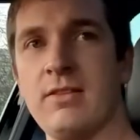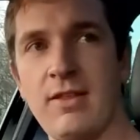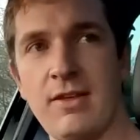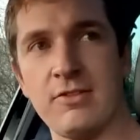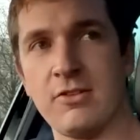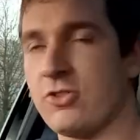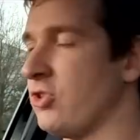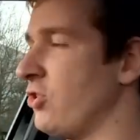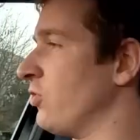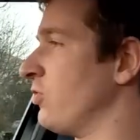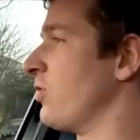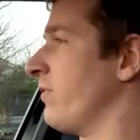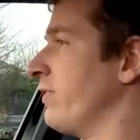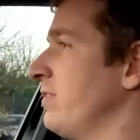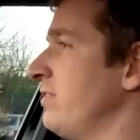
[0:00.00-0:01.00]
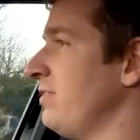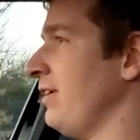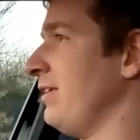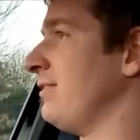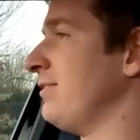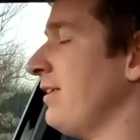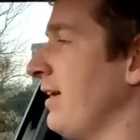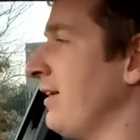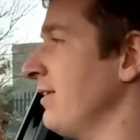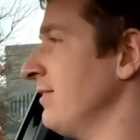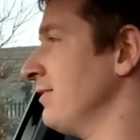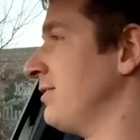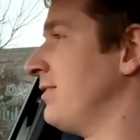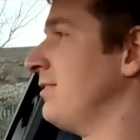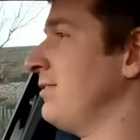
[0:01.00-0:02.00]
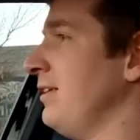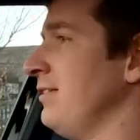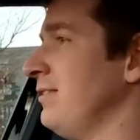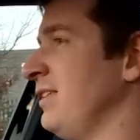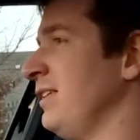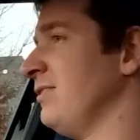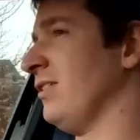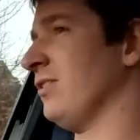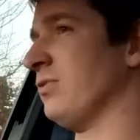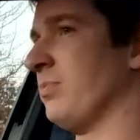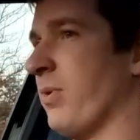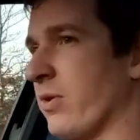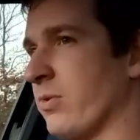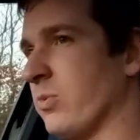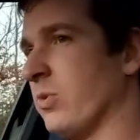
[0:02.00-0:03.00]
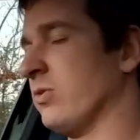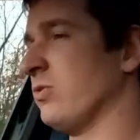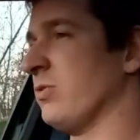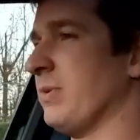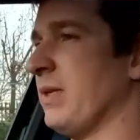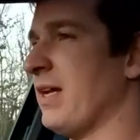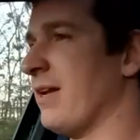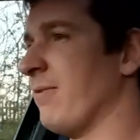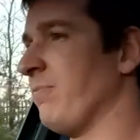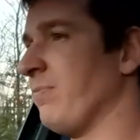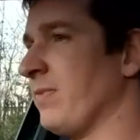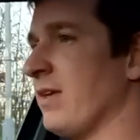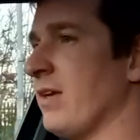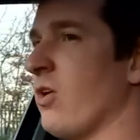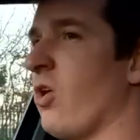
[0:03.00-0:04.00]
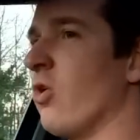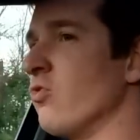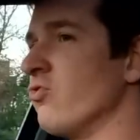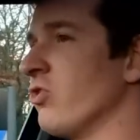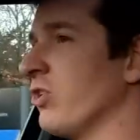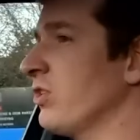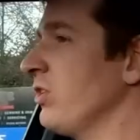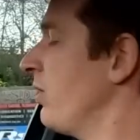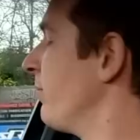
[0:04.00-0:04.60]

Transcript: these are just over 6 seconds to 60, 6.1, something like that, or 100